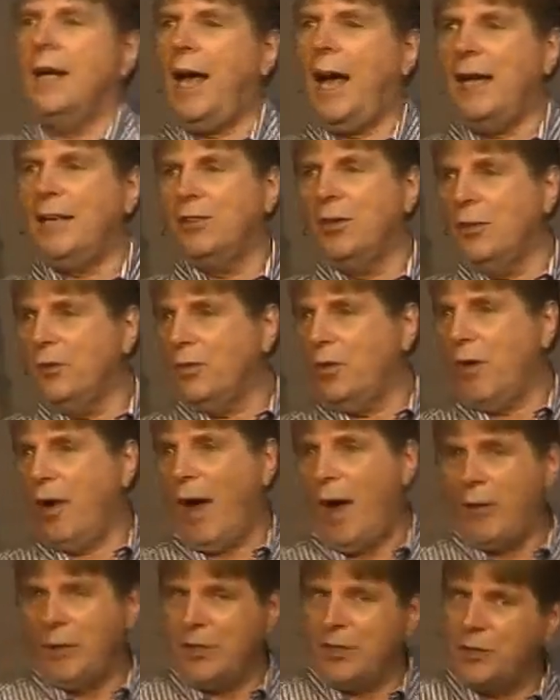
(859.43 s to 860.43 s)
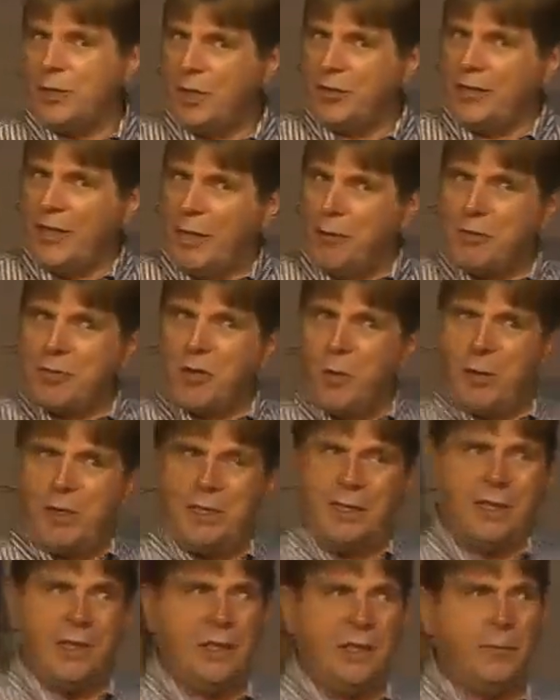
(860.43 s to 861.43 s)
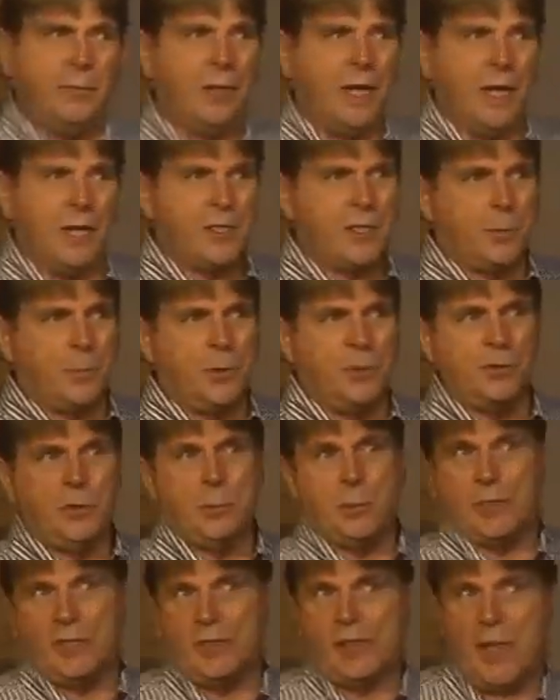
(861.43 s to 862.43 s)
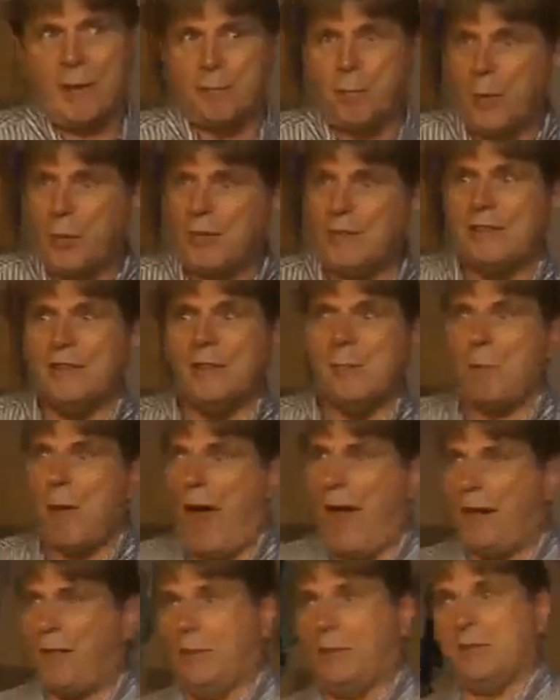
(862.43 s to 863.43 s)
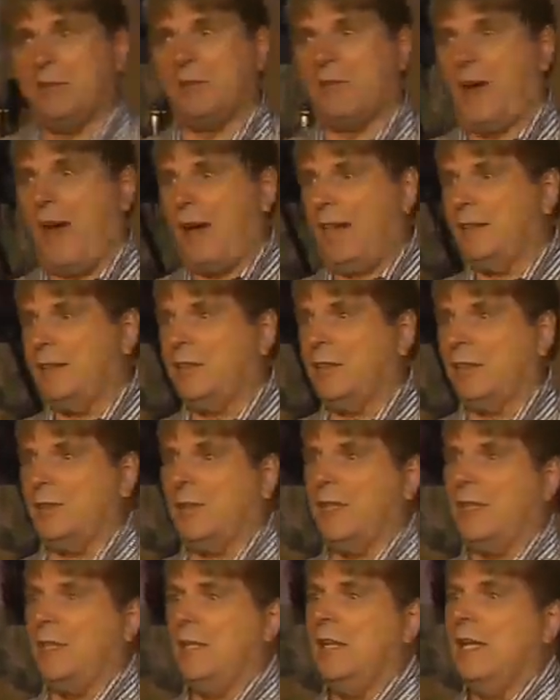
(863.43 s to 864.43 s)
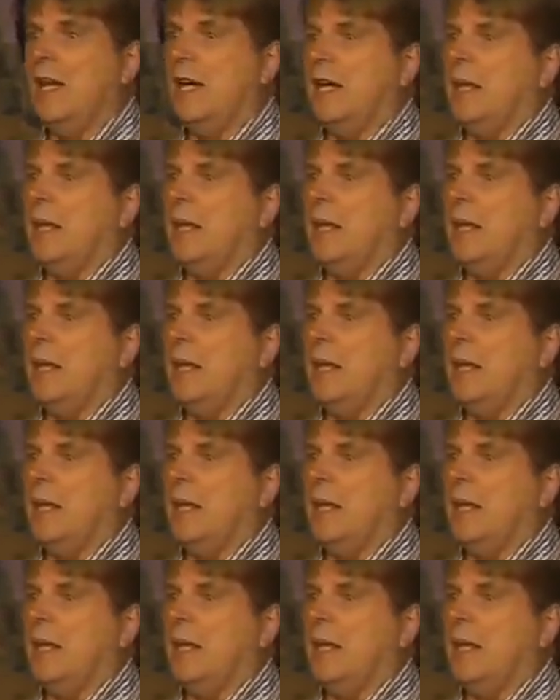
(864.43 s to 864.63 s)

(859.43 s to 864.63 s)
I don't know how he thought that was going to get him God's approval, but at that point it didn't matter. It was violent greed.